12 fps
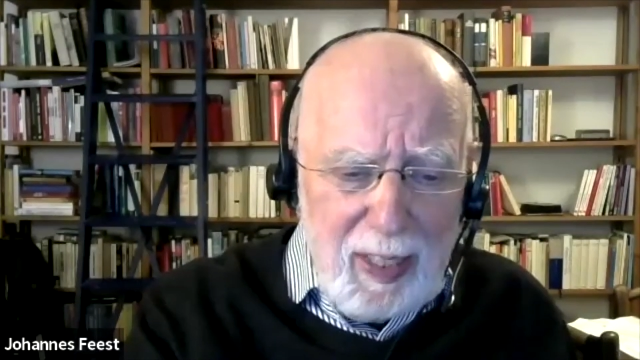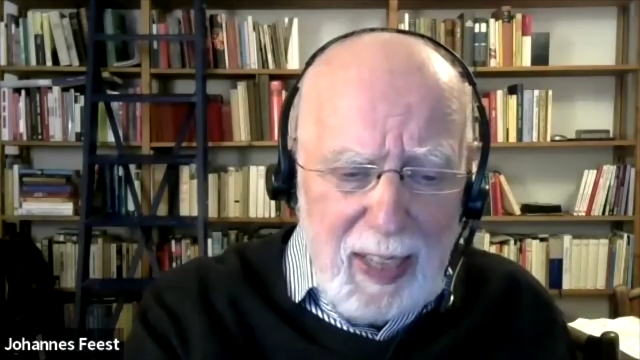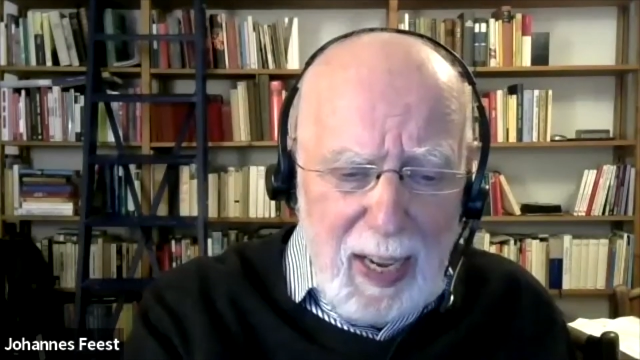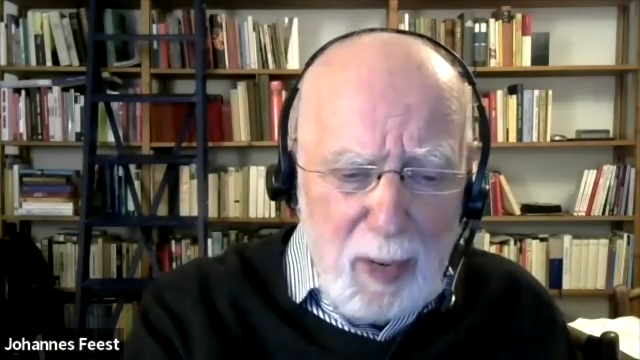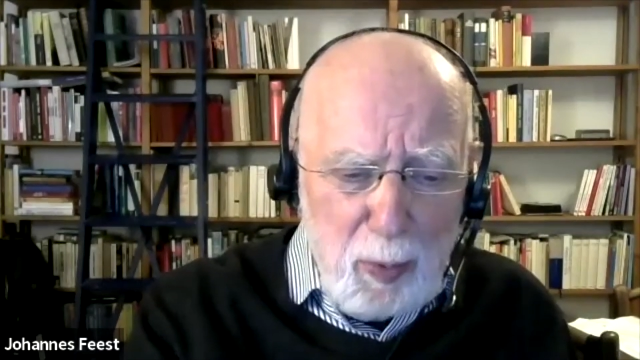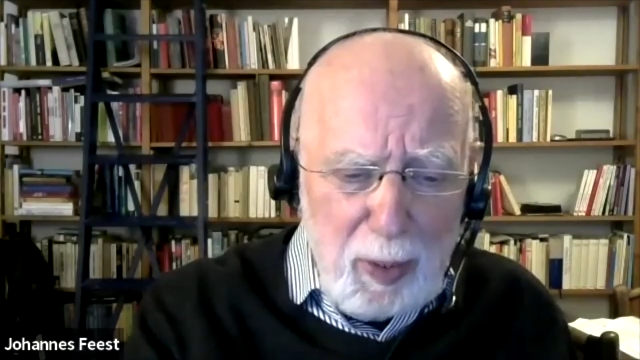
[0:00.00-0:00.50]

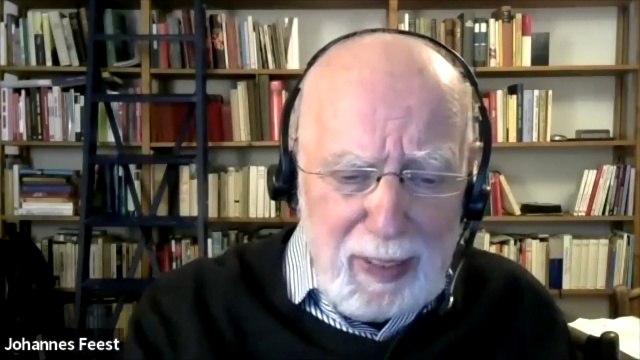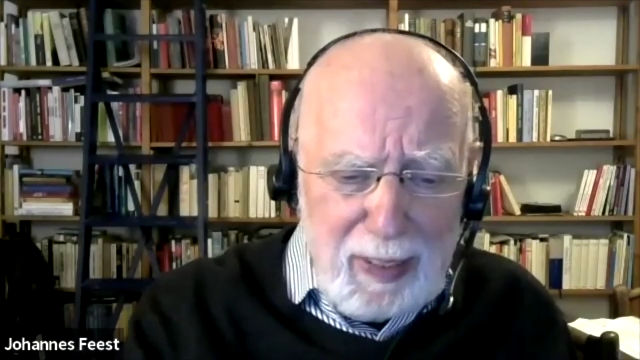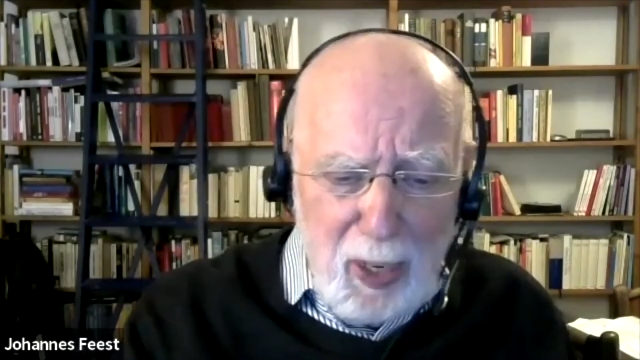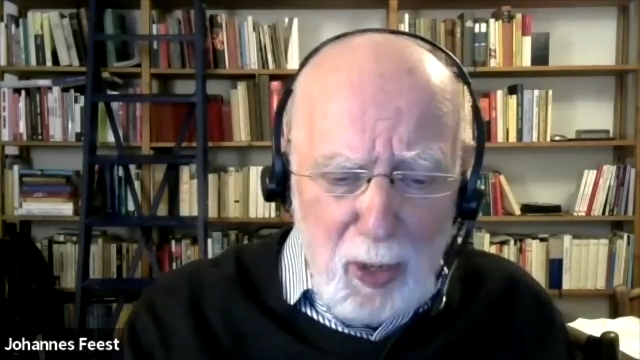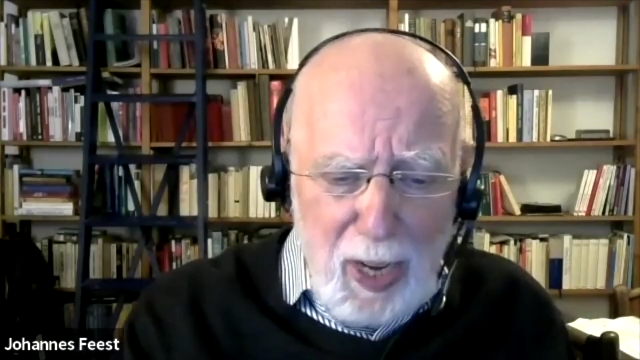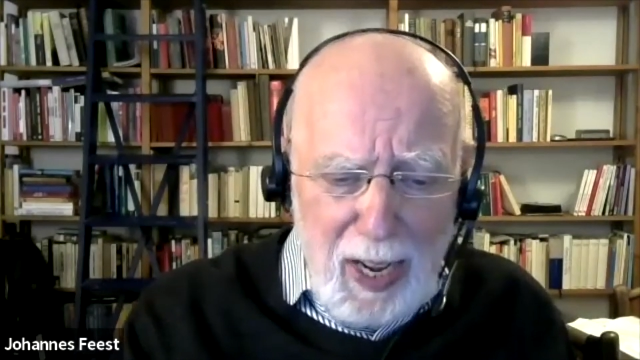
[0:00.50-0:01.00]
I will
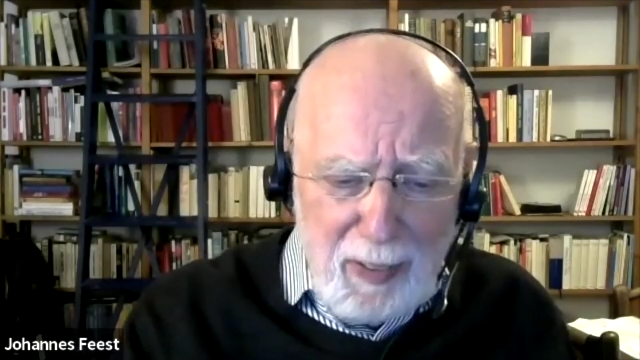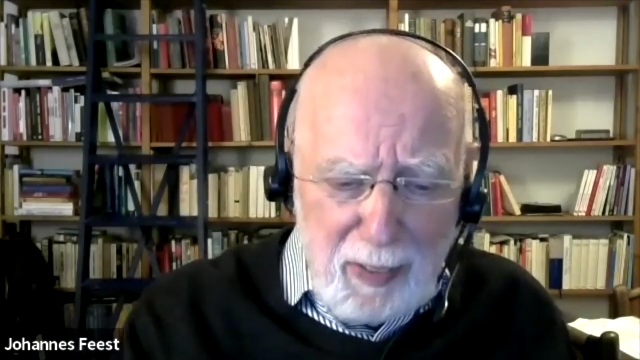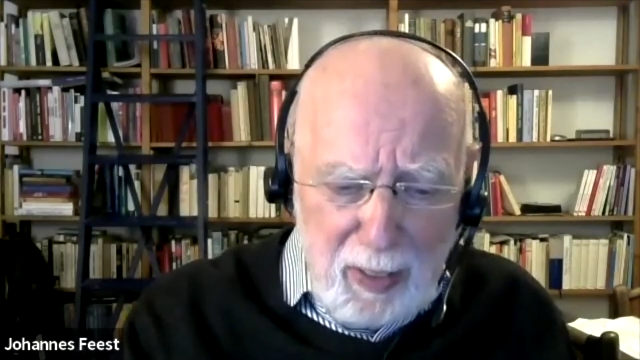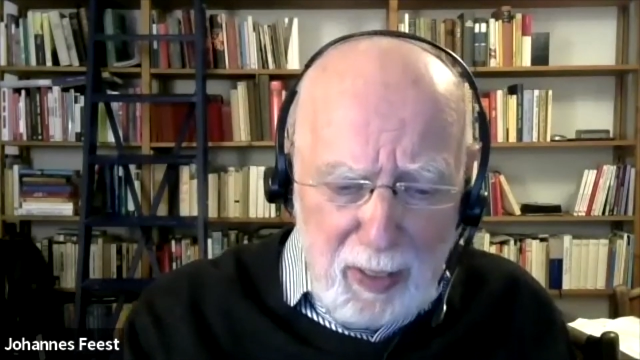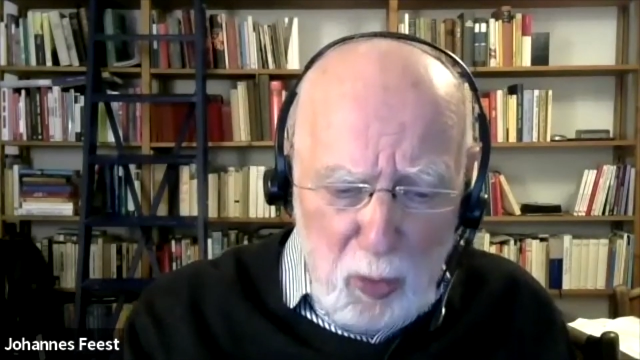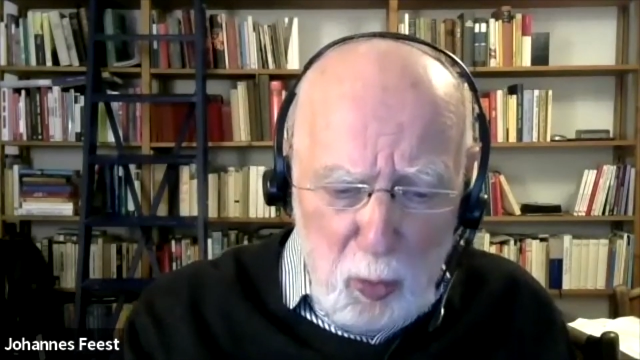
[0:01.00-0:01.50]
now
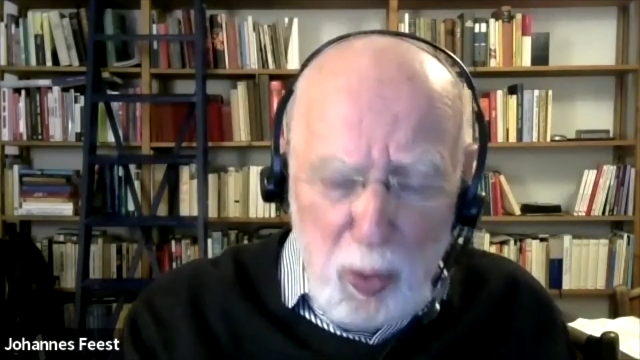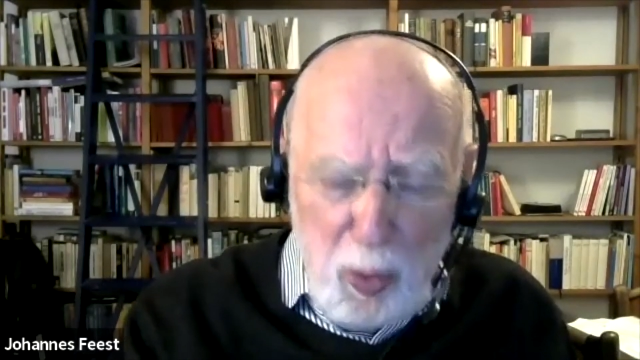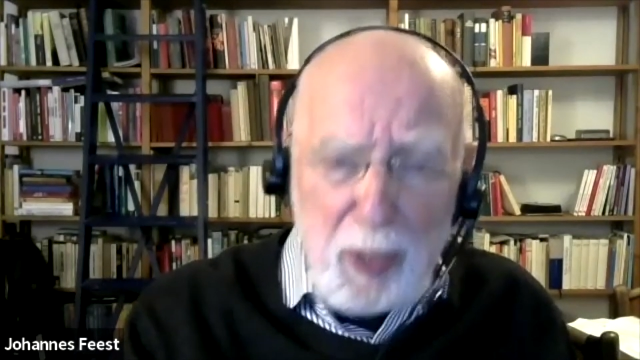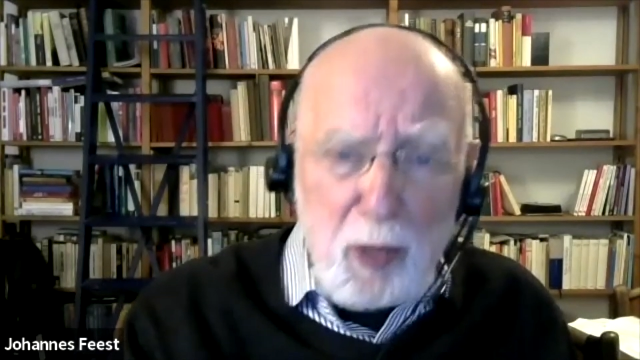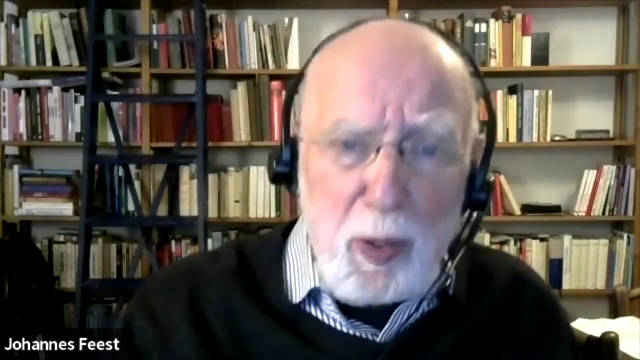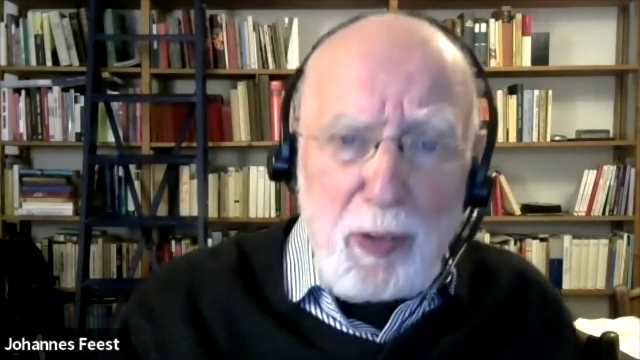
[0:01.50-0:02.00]
ask you
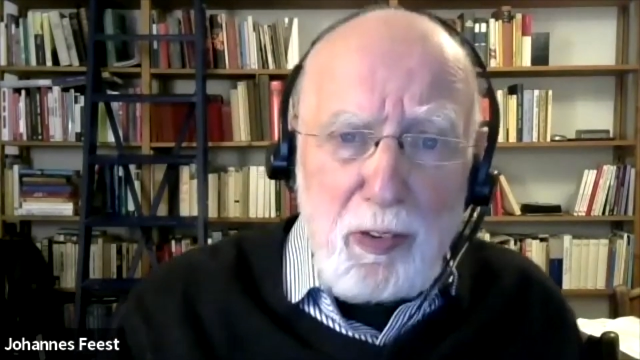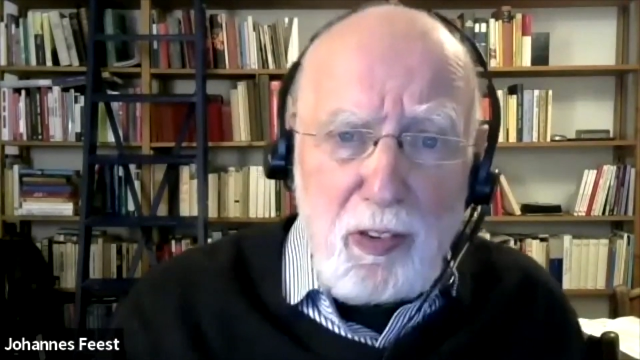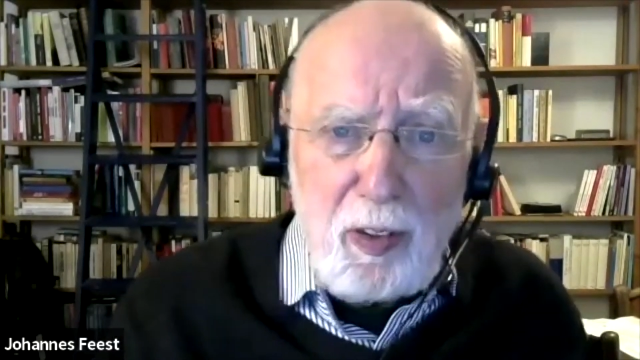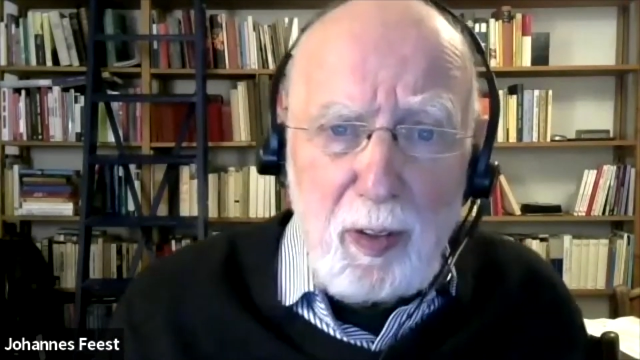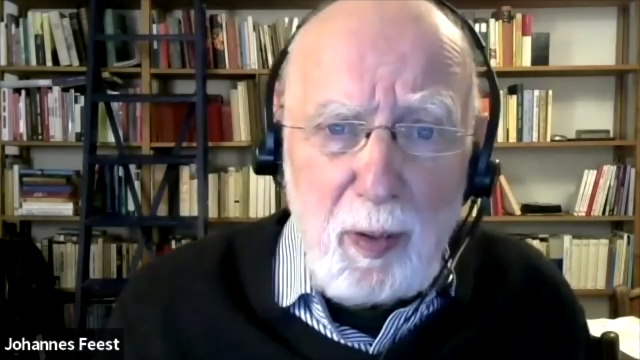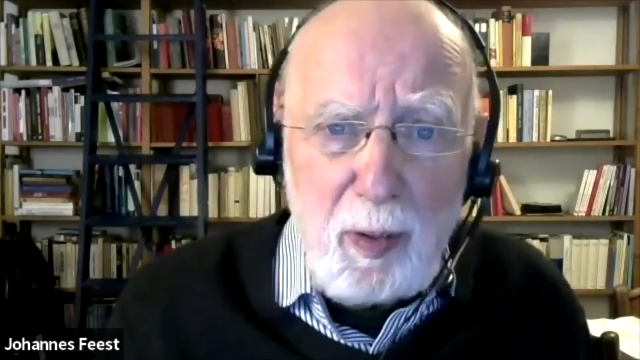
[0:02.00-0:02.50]
a
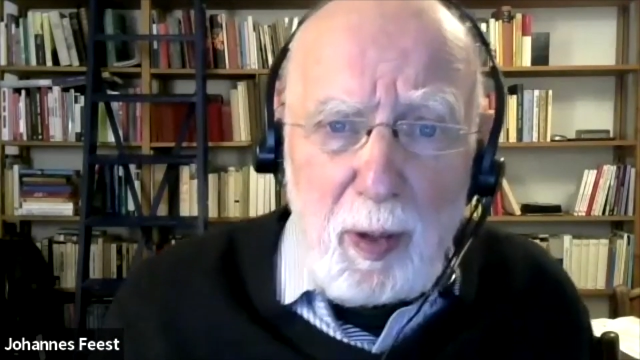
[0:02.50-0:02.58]
question